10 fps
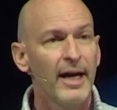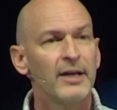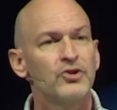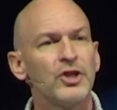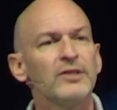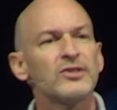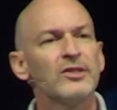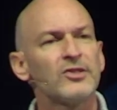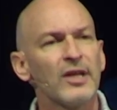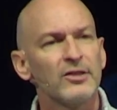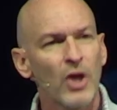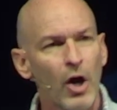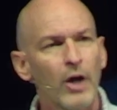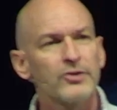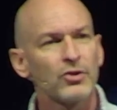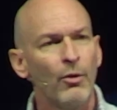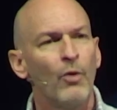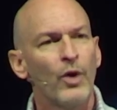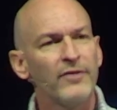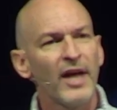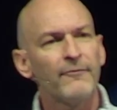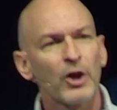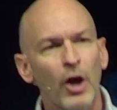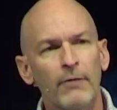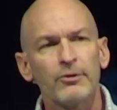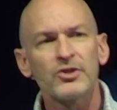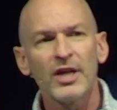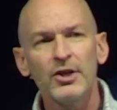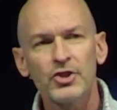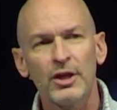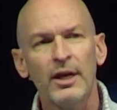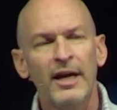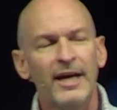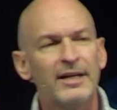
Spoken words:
And Jesus talks to, right, they have a conversation,